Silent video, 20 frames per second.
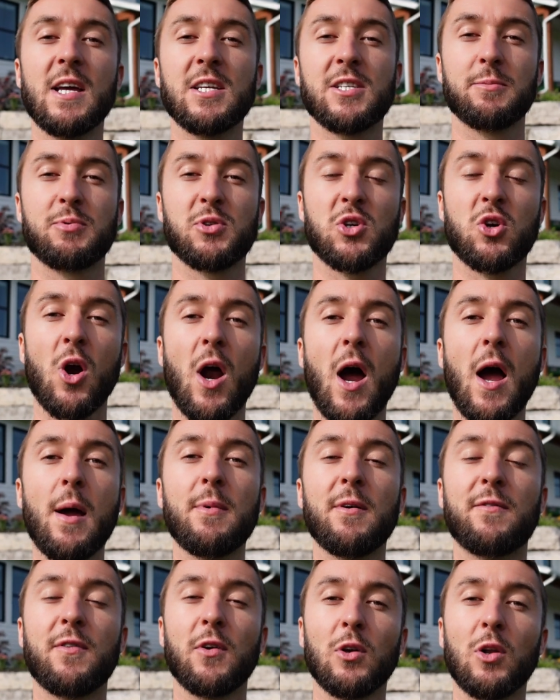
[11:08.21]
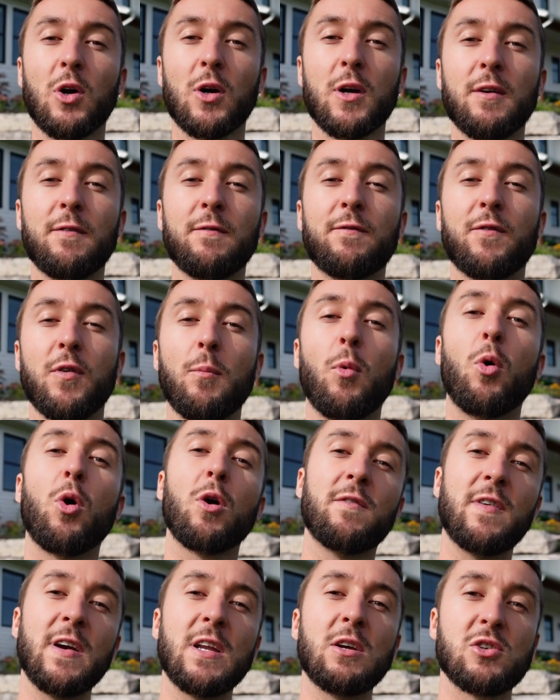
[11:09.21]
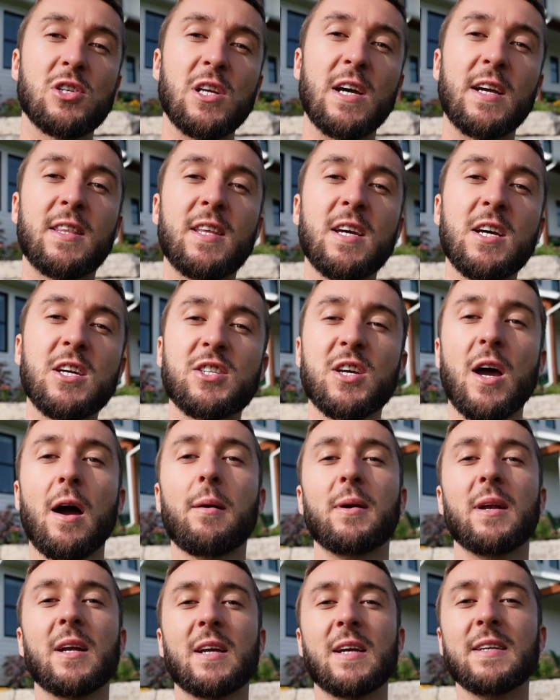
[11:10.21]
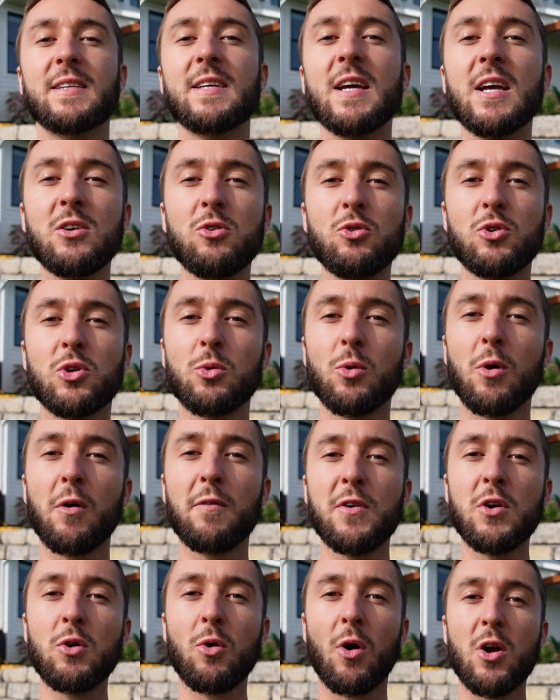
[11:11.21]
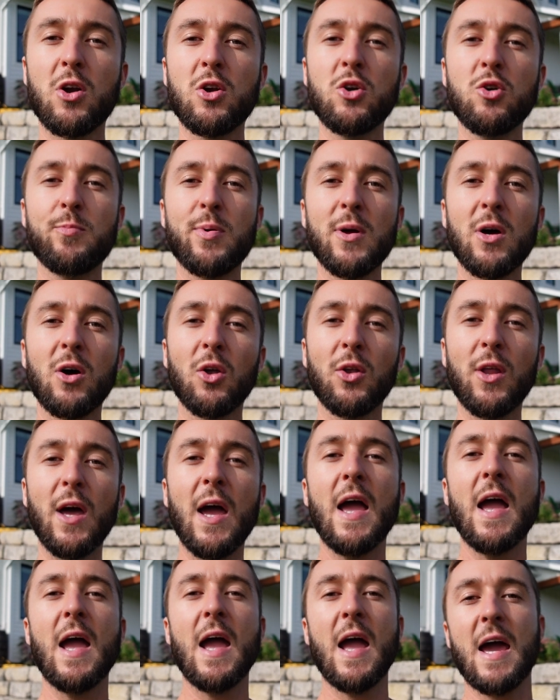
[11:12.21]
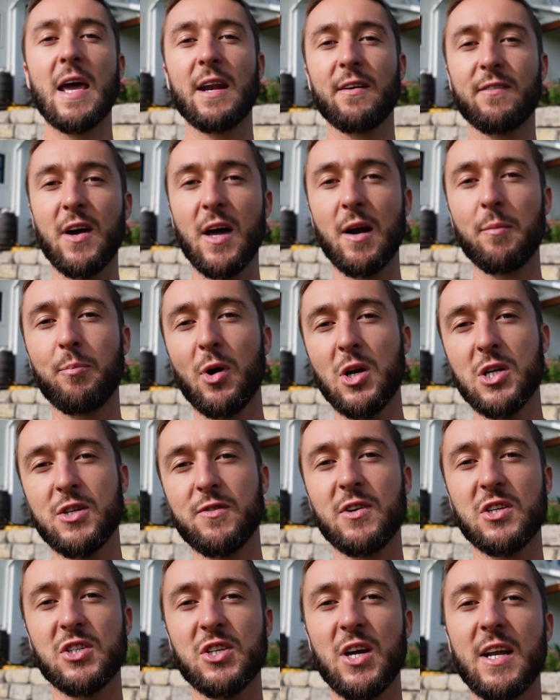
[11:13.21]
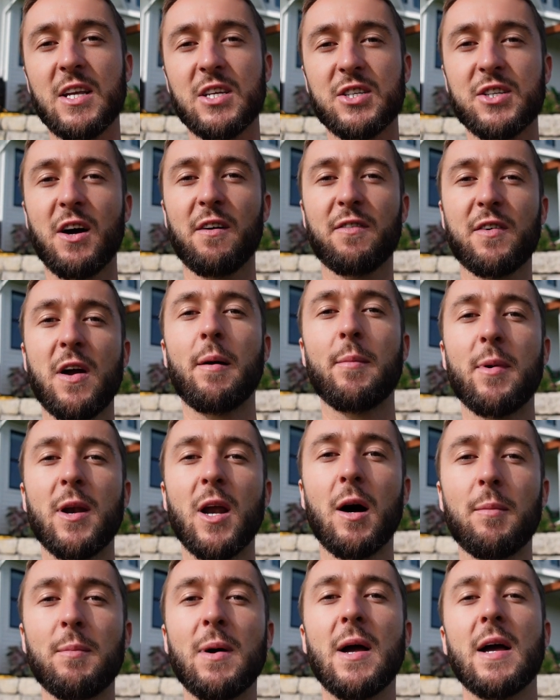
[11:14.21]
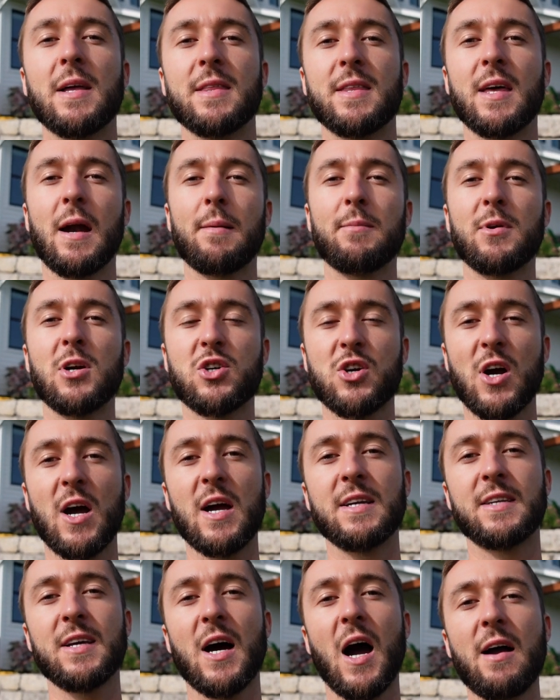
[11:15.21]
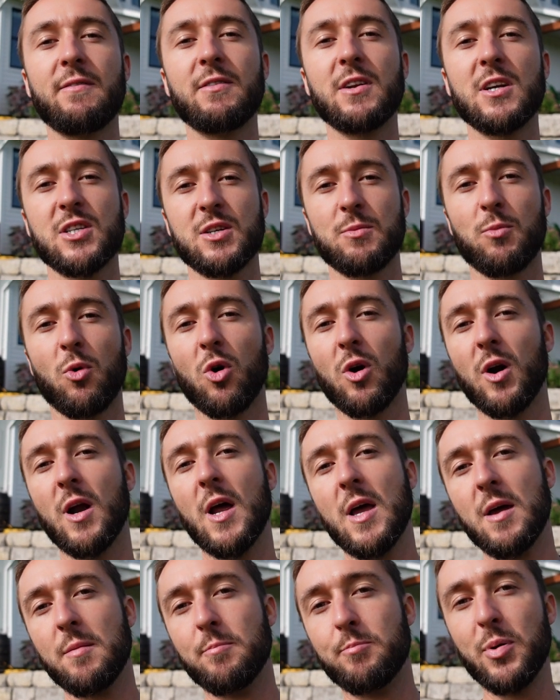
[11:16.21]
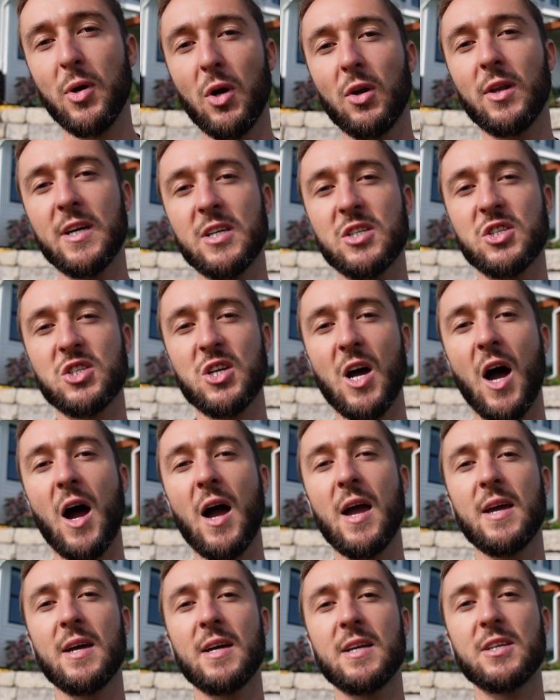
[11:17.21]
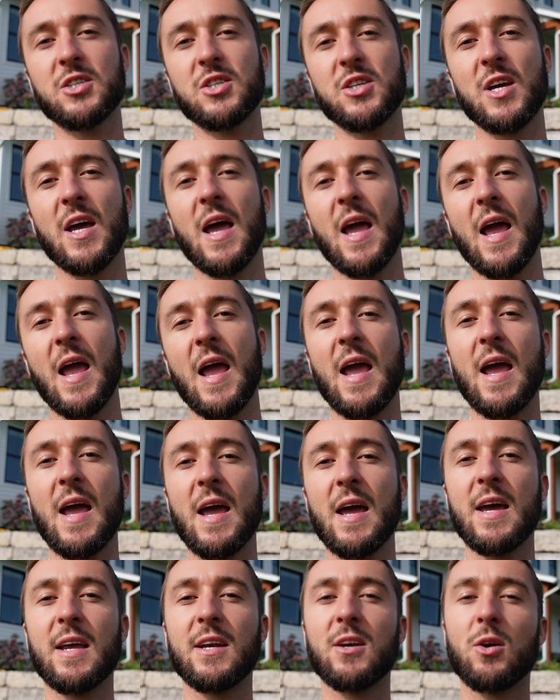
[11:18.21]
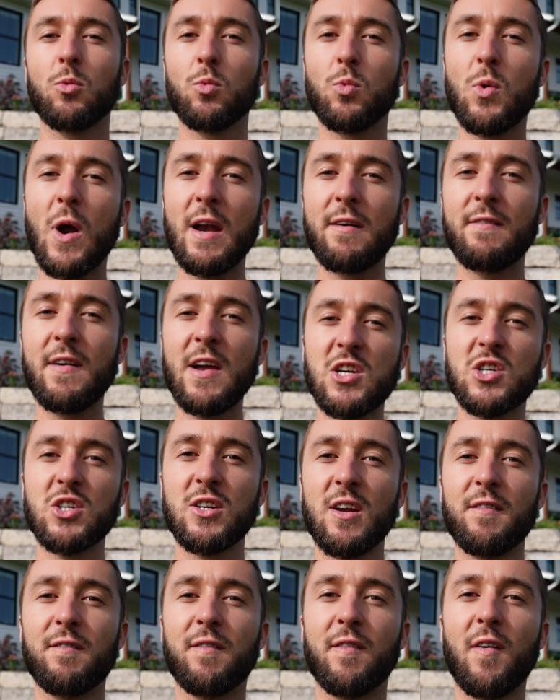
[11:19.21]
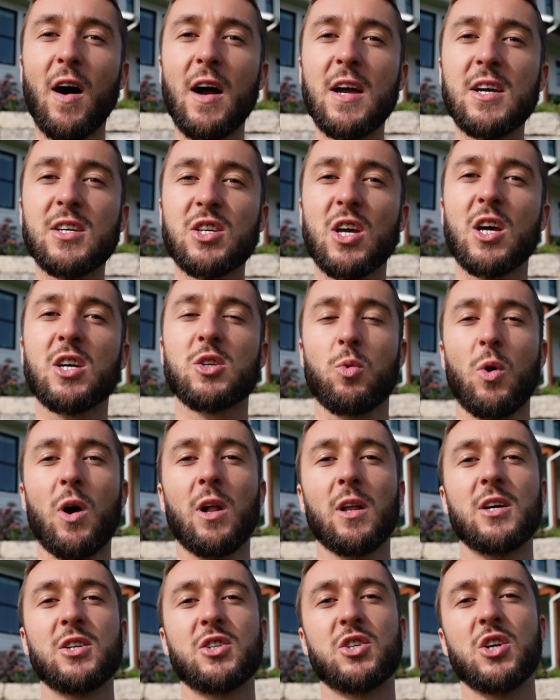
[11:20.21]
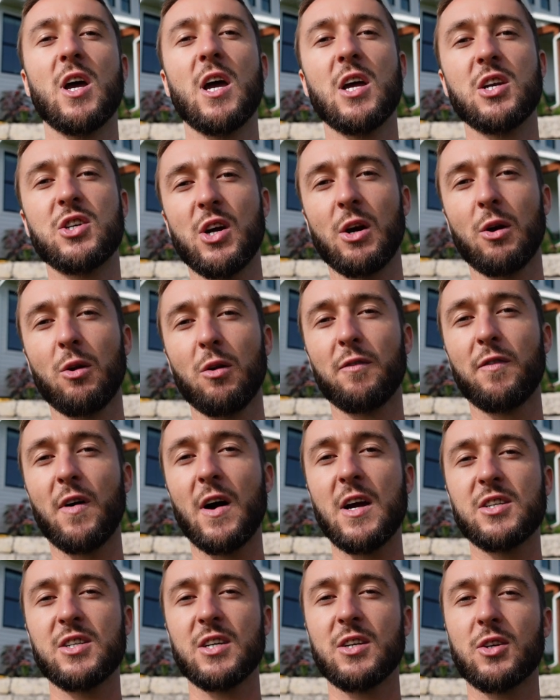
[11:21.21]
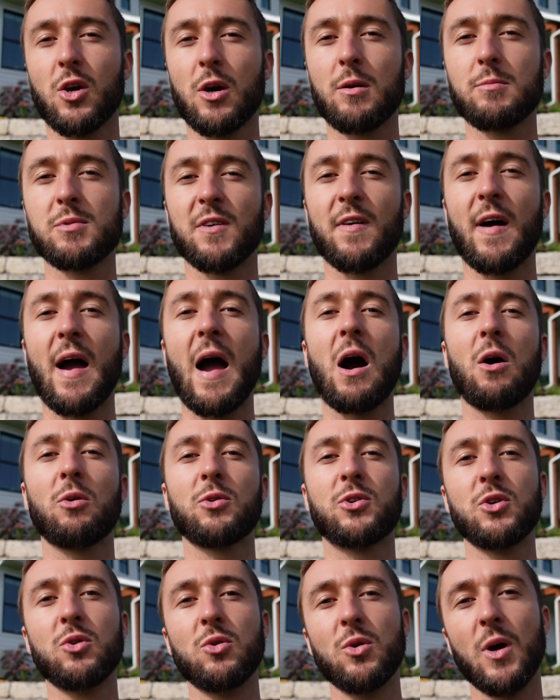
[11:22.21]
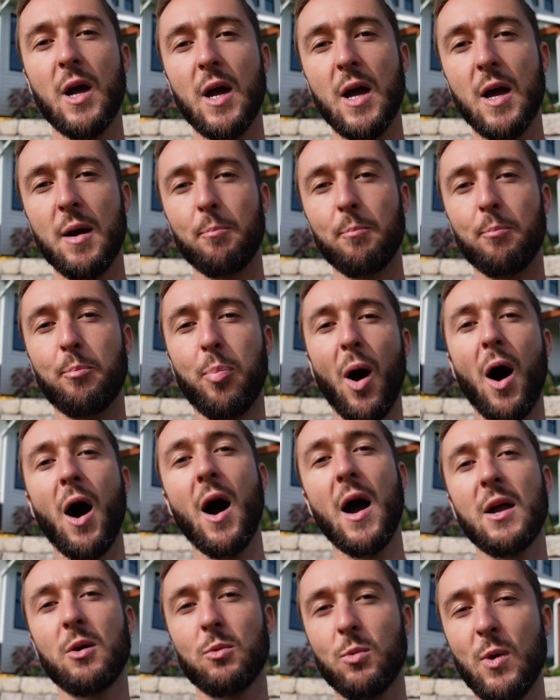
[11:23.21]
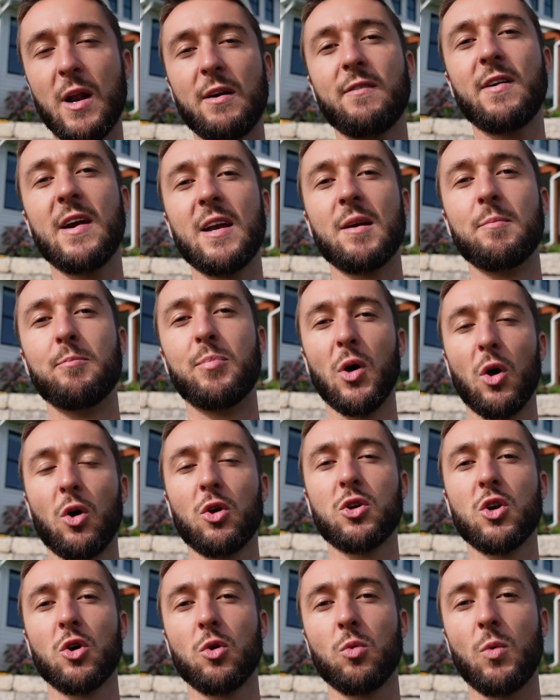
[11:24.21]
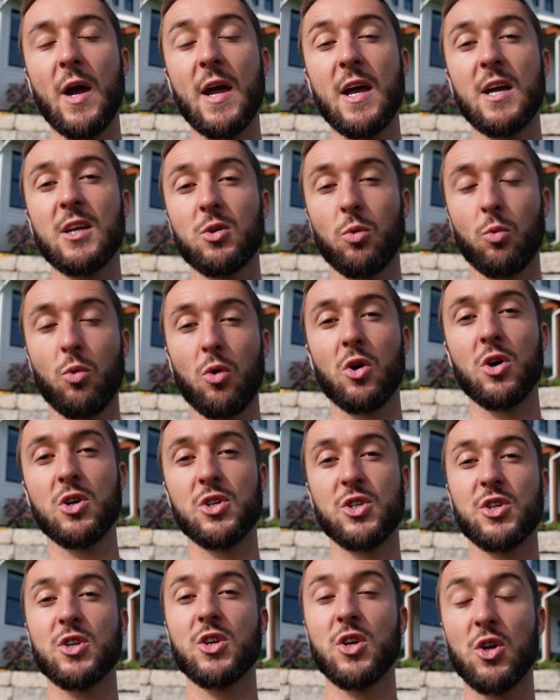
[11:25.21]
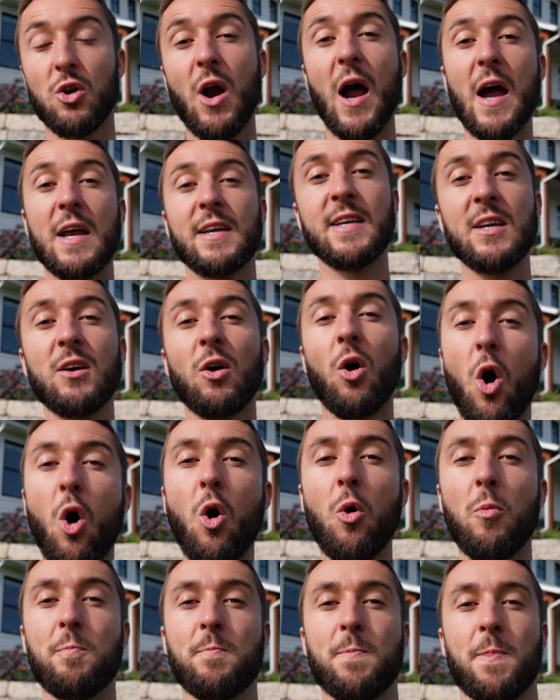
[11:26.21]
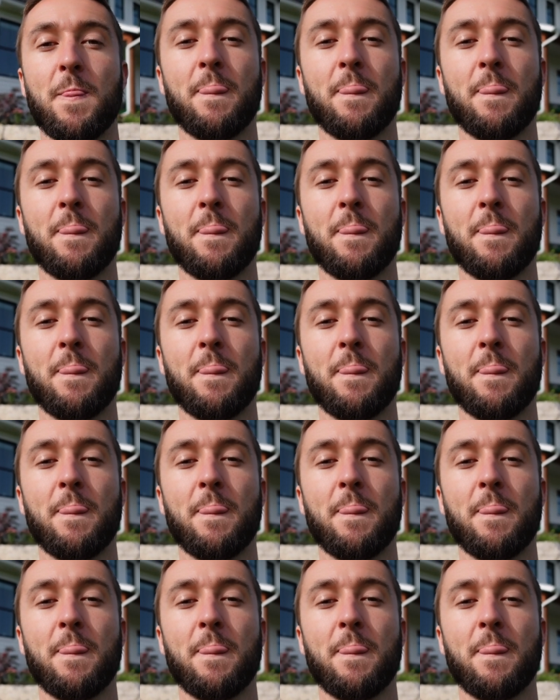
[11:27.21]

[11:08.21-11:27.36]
And subscribe if you're looking for more videos like this. I'm gonna to continue to review our new build and I've got a bunch of exciting stuff coming up that I'm gonna try and dive into some more building science and renovation advice as well as general advice in terms of how to buy, renovate, and build your way towards your ideal home.